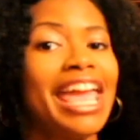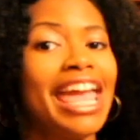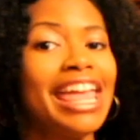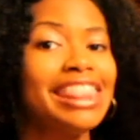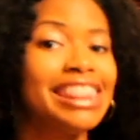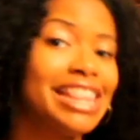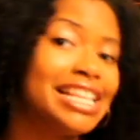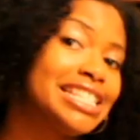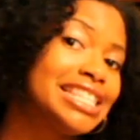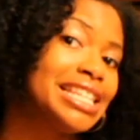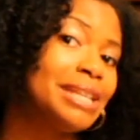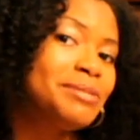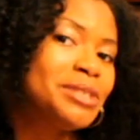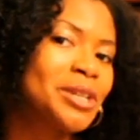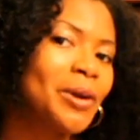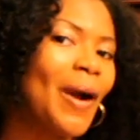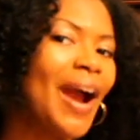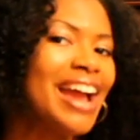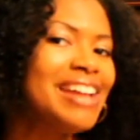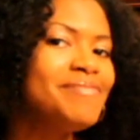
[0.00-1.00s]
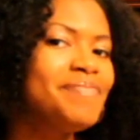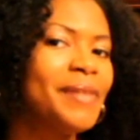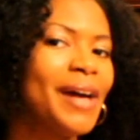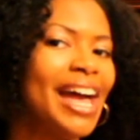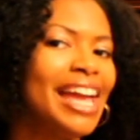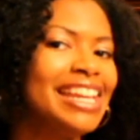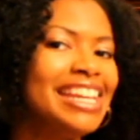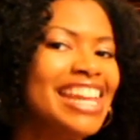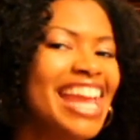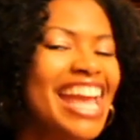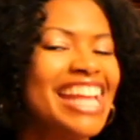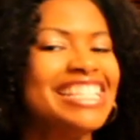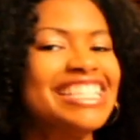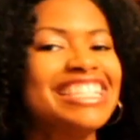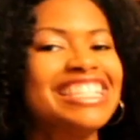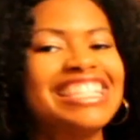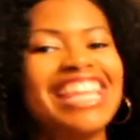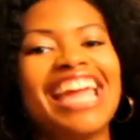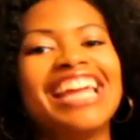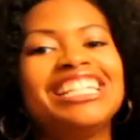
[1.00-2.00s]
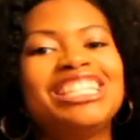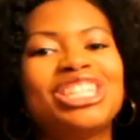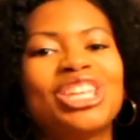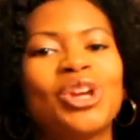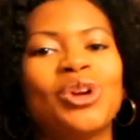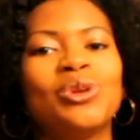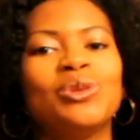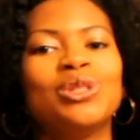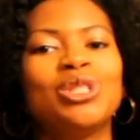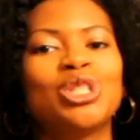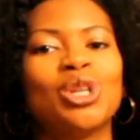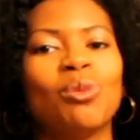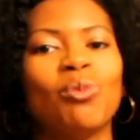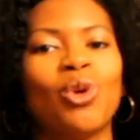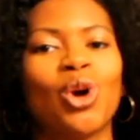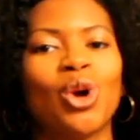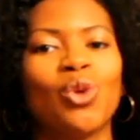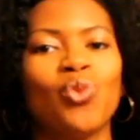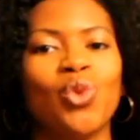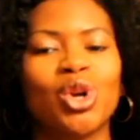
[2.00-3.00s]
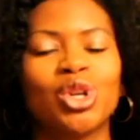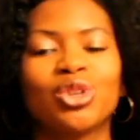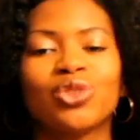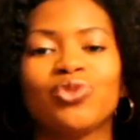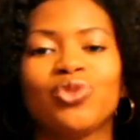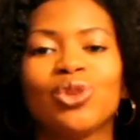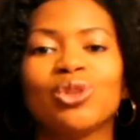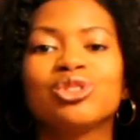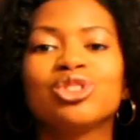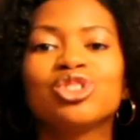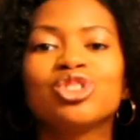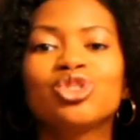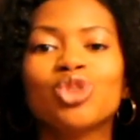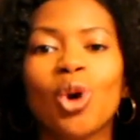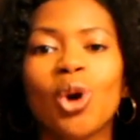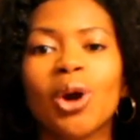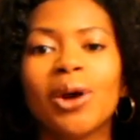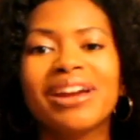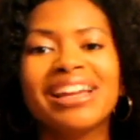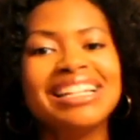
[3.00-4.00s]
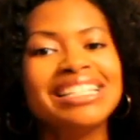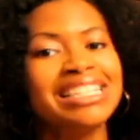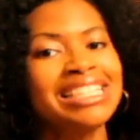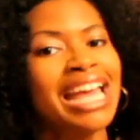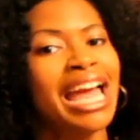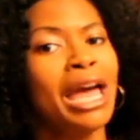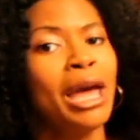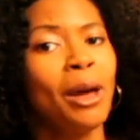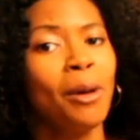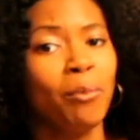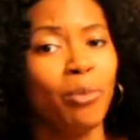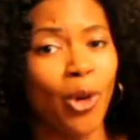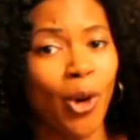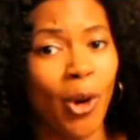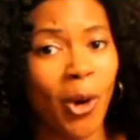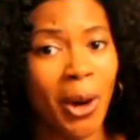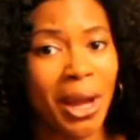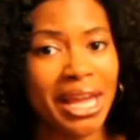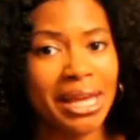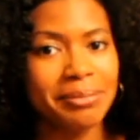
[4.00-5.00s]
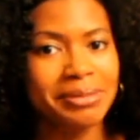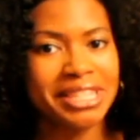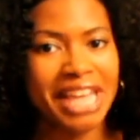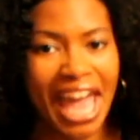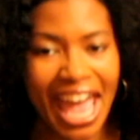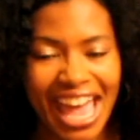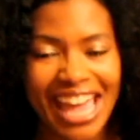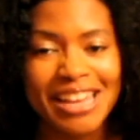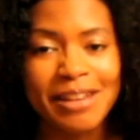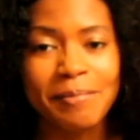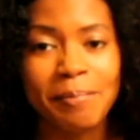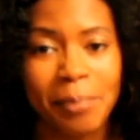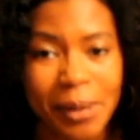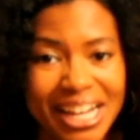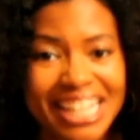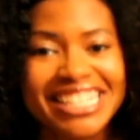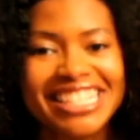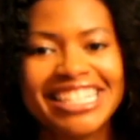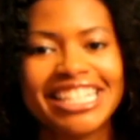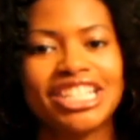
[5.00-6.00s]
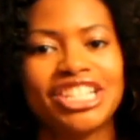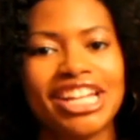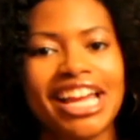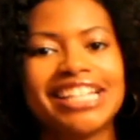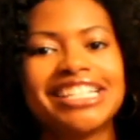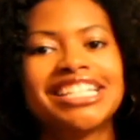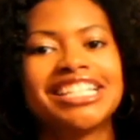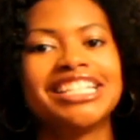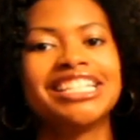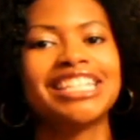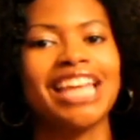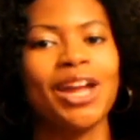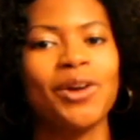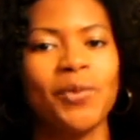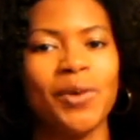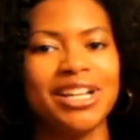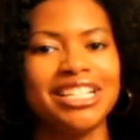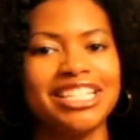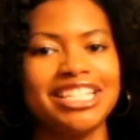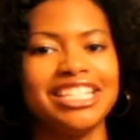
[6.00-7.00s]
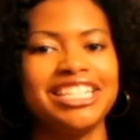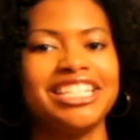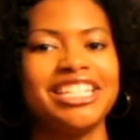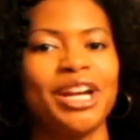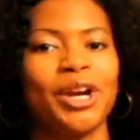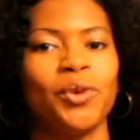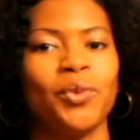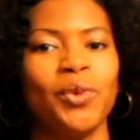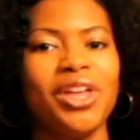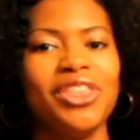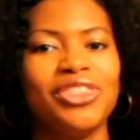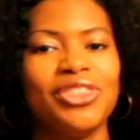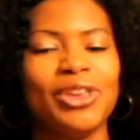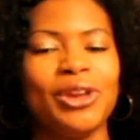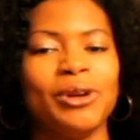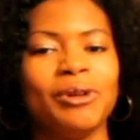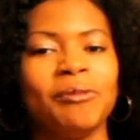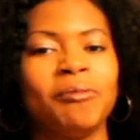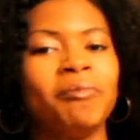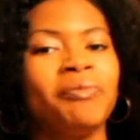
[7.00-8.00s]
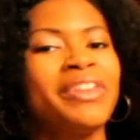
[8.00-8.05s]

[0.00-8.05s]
hit the subscribe button and stay tuned to more wonderful stories, poems, and book suggestions I want to share with you.